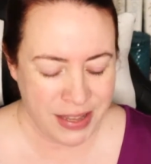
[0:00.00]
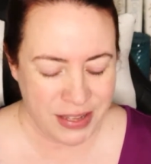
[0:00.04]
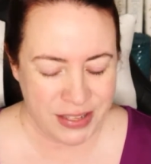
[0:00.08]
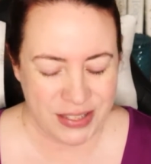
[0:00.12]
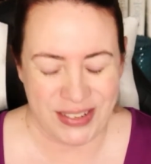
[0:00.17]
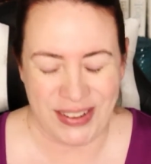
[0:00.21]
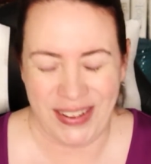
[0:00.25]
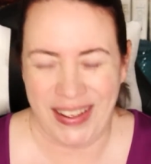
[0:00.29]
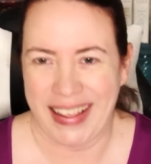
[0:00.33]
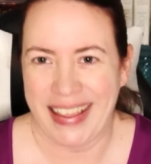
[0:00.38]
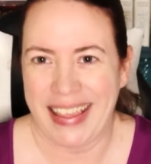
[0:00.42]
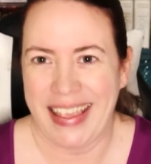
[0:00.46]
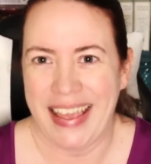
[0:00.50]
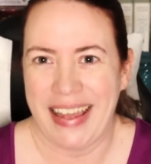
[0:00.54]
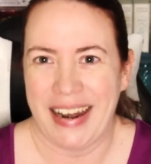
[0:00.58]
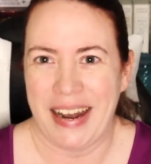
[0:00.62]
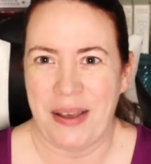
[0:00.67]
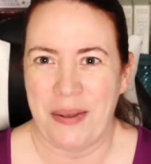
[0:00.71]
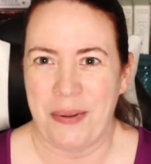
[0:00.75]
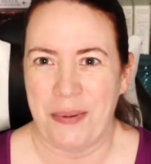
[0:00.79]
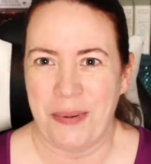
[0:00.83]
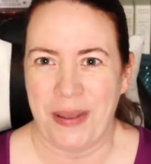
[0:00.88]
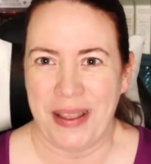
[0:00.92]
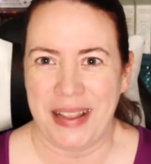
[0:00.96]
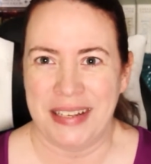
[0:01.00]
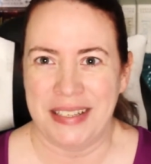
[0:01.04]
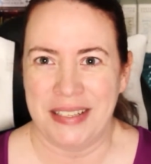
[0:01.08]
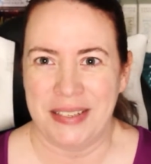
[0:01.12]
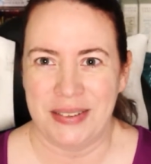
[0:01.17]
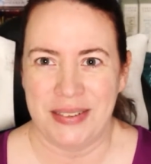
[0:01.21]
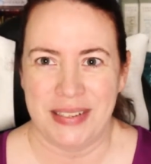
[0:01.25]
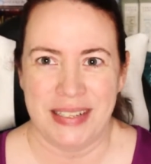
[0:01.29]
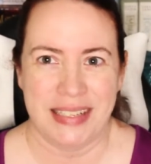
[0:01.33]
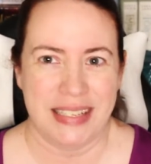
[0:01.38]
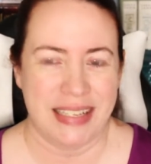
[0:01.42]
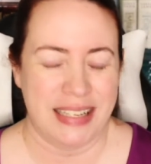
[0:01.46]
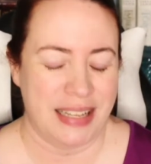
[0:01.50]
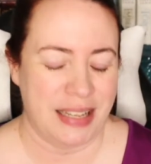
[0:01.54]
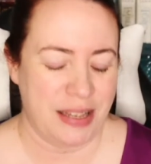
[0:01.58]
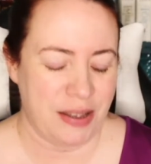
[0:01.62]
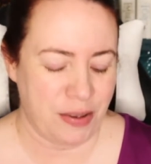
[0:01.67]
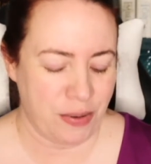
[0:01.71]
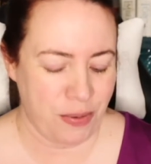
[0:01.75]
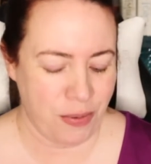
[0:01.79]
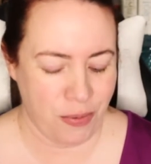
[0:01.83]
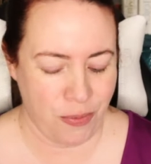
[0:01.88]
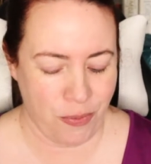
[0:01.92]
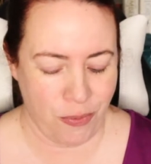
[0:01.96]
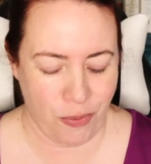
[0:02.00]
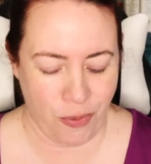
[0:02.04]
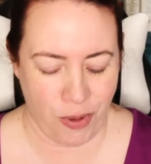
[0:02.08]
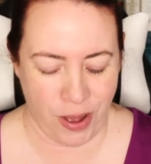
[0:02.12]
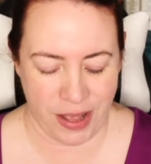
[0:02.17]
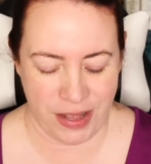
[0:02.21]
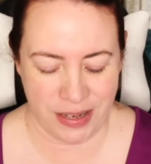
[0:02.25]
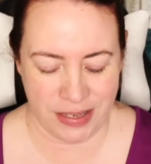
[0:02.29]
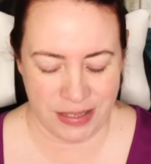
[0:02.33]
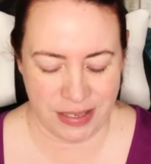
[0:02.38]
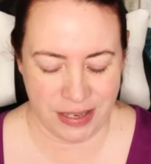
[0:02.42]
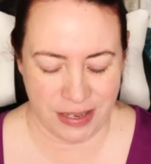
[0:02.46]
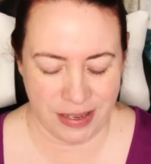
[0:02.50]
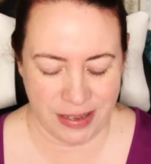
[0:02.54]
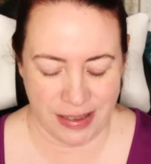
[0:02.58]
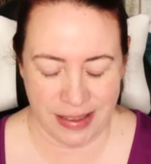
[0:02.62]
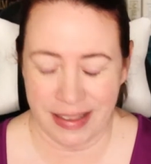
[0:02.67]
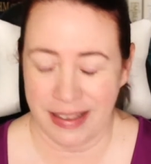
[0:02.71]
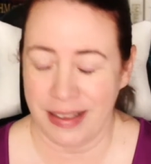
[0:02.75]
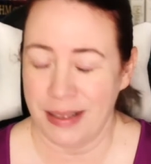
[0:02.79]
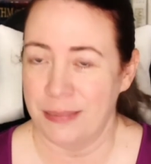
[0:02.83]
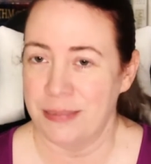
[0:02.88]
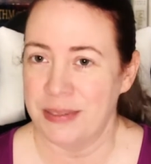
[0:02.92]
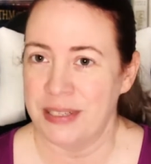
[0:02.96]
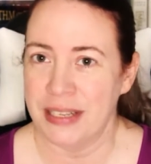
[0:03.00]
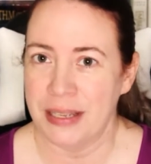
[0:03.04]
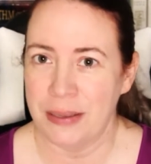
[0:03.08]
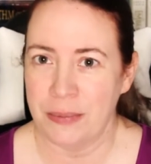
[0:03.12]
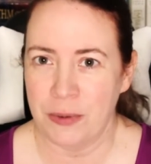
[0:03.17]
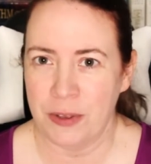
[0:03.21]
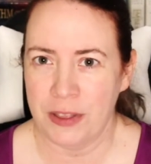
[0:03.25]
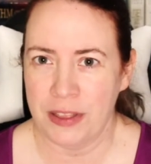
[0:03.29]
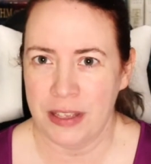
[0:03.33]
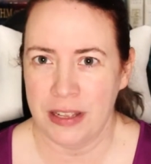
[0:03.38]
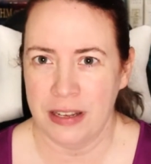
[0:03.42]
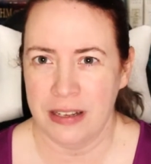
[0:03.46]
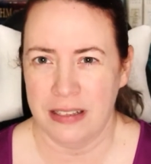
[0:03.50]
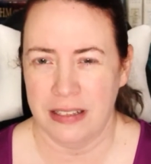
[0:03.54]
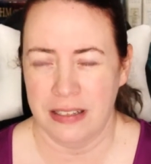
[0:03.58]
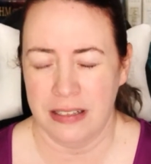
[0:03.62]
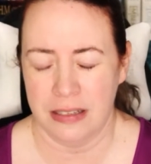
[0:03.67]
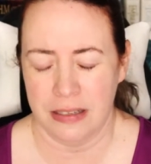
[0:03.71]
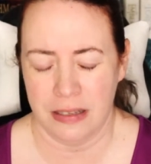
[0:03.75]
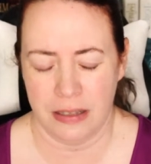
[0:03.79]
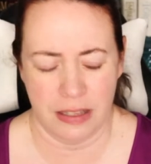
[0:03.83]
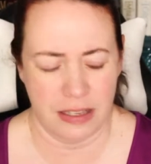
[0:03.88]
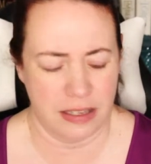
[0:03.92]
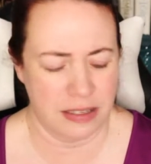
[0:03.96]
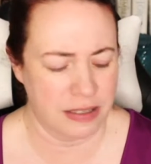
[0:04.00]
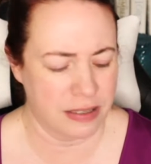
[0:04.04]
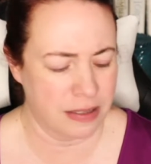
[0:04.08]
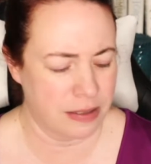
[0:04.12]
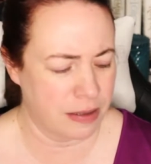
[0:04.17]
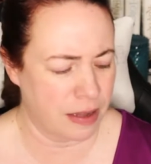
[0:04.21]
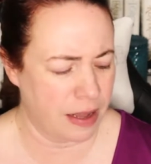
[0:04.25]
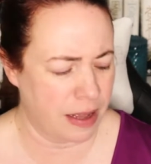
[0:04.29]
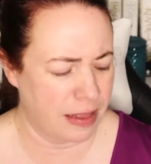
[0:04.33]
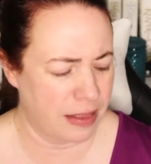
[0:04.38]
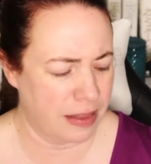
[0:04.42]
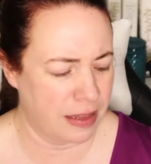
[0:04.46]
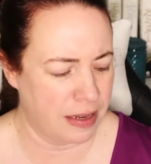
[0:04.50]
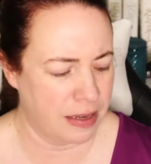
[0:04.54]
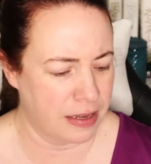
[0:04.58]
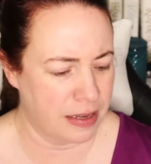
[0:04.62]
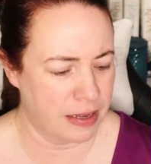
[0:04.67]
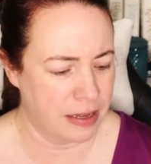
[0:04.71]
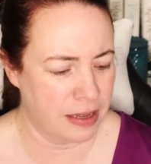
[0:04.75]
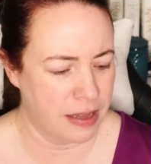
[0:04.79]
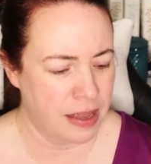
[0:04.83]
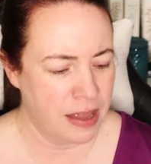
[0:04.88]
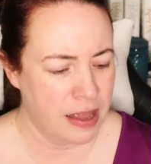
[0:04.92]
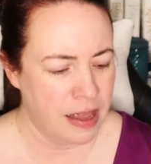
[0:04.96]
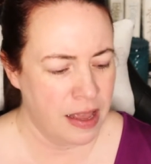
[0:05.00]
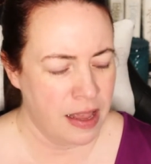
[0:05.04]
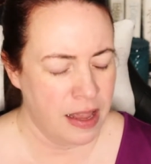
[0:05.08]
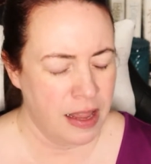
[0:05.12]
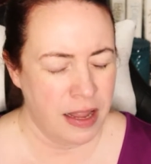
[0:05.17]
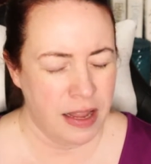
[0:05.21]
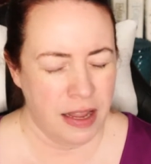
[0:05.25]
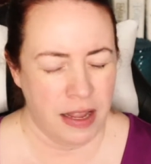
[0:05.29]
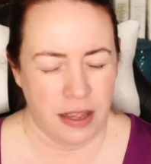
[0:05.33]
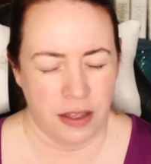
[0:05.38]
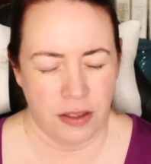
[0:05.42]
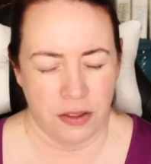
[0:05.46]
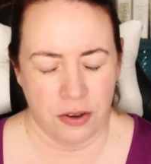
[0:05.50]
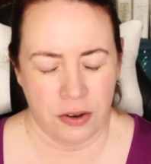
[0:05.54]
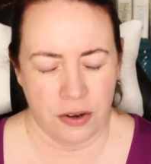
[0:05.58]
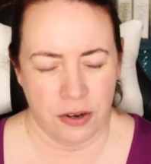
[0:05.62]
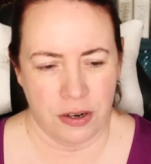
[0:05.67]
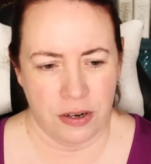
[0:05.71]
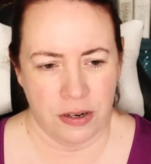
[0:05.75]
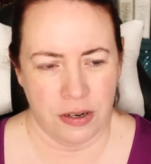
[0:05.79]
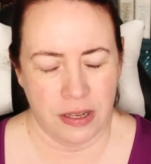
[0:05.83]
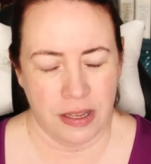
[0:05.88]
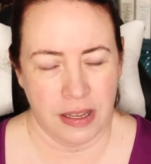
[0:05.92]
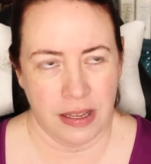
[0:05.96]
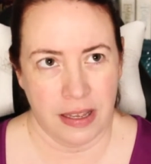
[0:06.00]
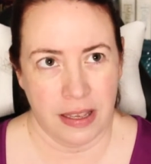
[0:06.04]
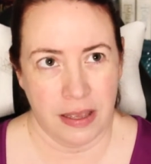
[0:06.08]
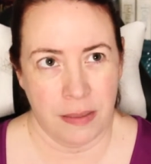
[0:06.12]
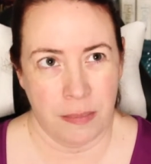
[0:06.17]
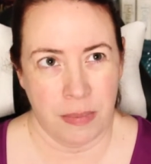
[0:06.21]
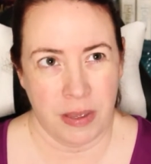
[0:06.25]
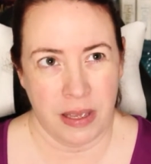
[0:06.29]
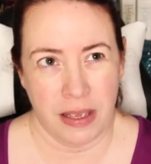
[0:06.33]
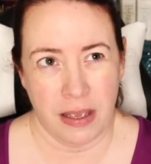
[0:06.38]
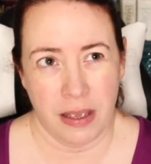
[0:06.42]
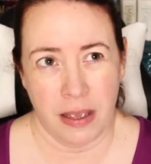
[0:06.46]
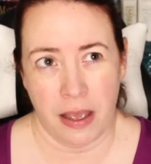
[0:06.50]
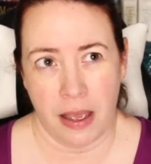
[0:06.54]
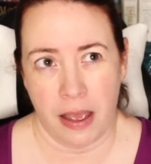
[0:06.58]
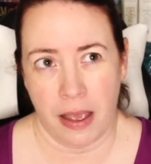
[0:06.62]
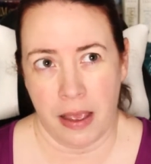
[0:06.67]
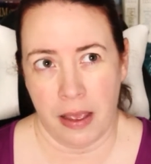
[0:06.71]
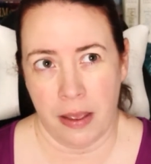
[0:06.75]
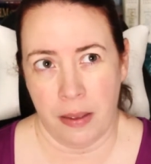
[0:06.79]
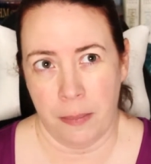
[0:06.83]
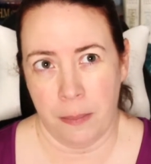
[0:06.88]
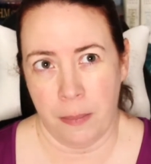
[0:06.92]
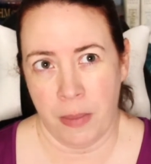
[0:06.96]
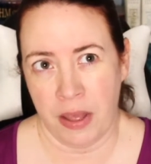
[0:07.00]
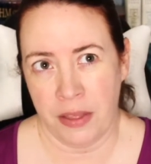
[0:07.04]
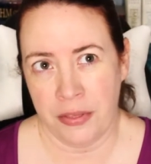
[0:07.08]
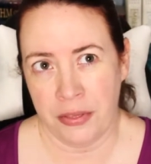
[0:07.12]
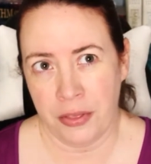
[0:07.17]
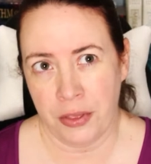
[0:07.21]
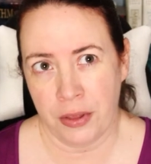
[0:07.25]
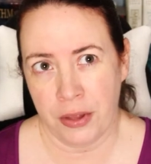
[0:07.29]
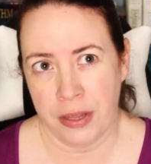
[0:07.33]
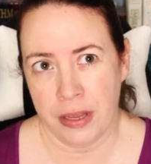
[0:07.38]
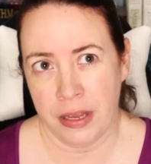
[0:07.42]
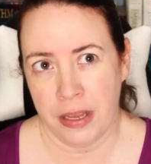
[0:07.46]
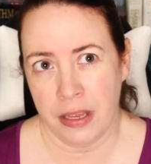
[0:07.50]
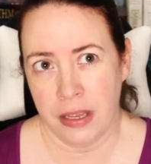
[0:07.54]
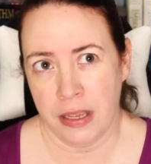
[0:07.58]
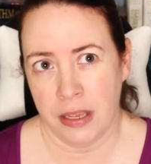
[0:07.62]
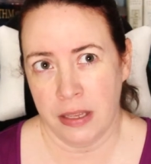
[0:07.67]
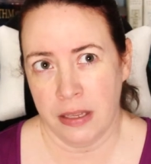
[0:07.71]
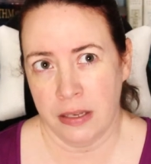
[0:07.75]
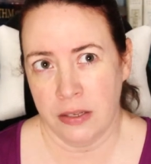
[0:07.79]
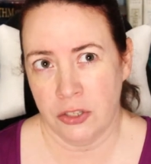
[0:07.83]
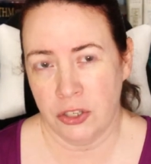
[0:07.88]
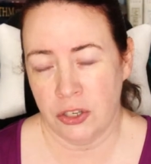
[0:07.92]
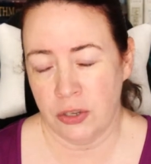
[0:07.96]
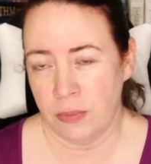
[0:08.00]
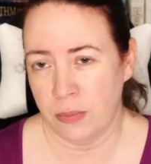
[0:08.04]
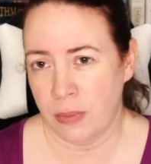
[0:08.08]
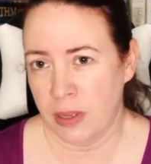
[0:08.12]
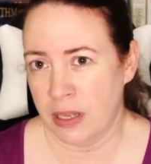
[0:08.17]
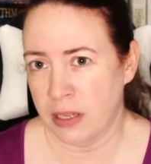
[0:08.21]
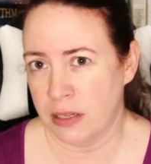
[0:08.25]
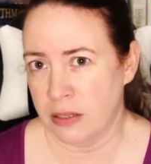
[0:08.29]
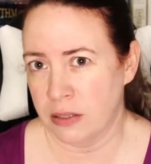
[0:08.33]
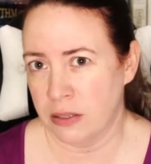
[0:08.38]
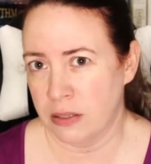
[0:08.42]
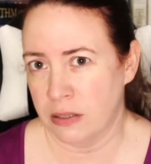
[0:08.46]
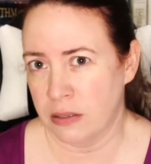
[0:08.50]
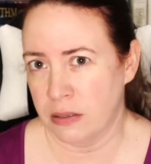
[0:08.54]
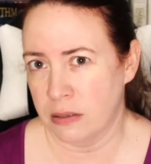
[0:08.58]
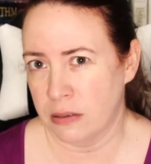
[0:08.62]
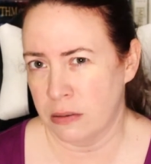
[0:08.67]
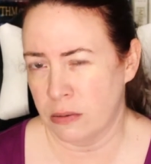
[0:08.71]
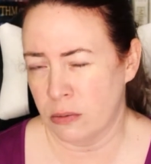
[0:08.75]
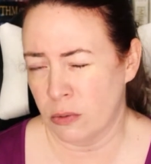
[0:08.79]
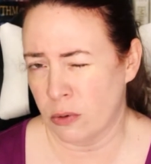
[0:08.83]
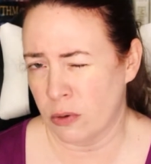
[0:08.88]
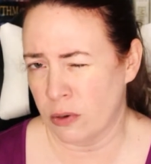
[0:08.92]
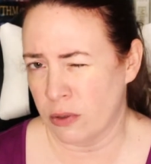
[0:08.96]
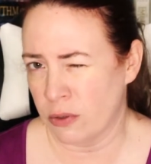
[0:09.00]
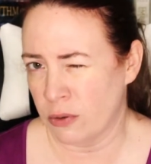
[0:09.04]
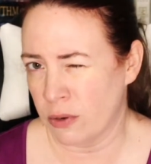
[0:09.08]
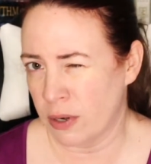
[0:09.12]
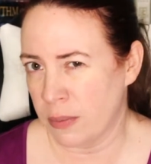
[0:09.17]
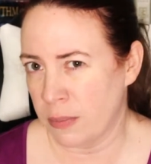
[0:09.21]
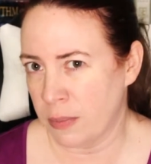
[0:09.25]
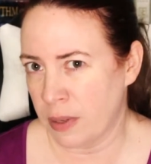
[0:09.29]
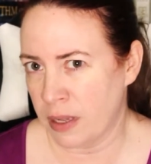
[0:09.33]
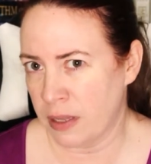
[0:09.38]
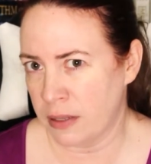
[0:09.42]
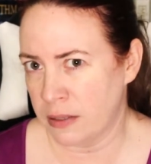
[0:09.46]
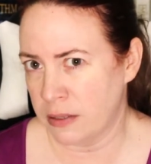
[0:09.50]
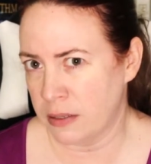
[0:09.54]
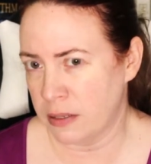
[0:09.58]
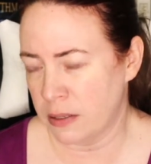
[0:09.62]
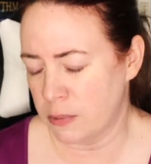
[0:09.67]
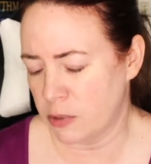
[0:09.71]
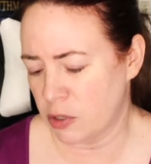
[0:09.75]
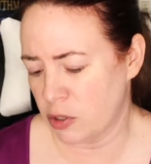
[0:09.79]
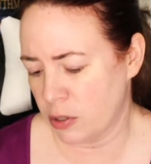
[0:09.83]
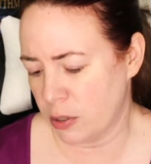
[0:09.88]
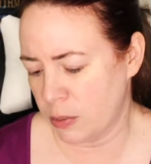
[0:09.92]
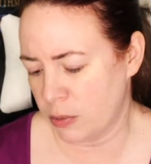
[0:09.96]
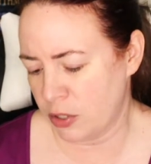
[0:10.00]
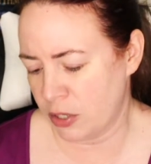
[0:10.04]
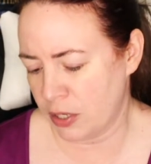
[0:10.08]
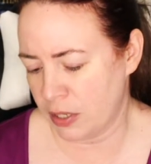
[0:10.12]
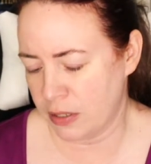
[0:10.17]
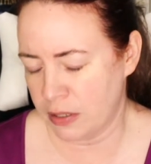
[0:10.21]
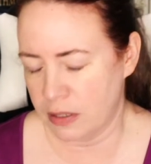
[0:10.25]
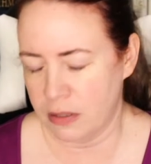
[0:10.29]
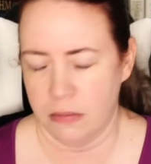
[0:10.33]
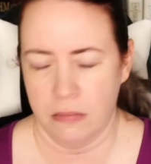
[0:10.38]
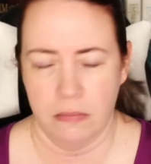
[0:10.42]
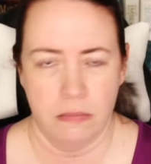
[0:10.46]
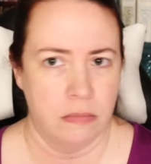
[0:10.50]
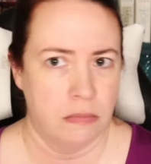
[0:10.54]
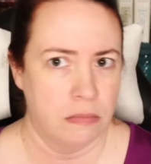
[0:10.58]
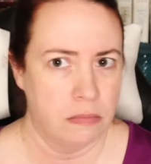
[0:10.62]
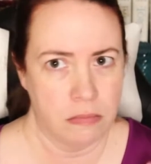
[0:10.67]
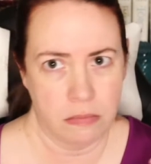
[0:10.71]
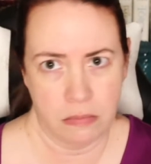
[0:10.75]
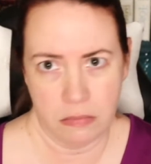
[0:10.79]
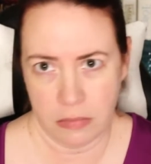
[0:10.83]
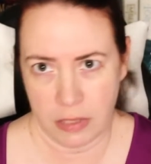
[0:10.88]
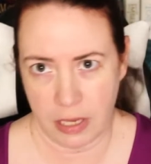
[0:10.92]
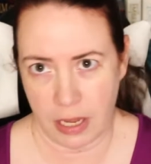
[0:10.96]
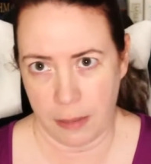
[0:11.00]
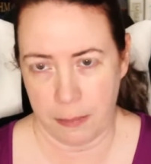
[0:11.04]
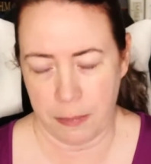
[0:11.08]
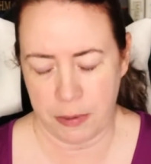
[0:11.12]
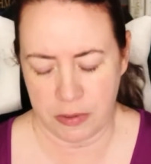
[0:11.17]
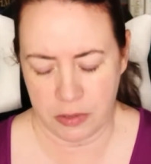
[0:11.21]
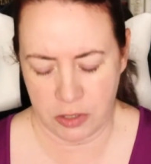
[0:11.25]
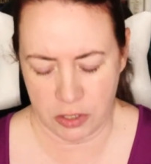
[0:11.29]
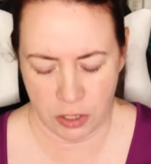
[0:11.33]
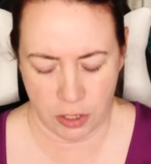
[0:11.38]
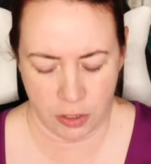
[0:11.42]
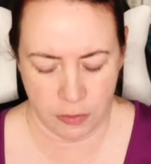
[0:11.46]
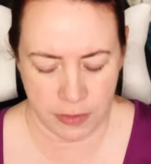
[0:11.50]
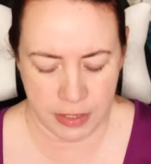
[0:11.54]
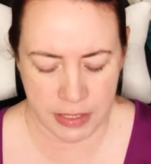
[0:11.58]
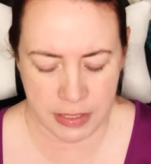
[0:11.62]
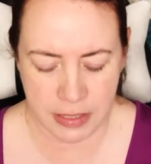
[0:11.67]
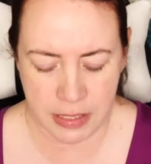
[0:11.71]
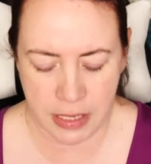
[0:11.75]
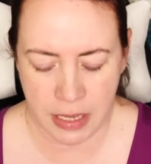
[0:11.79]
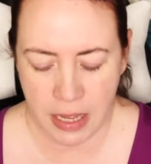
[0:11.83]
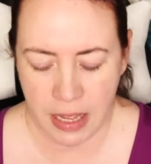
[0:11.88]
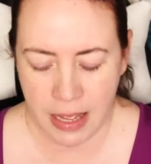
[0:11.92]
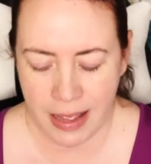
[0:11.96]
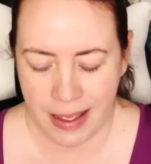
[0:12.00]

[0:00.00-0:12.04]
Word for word: So I cannot wait to see what comes in with this. This, I think, either can be a monthly, two months, or three months subscription type of service.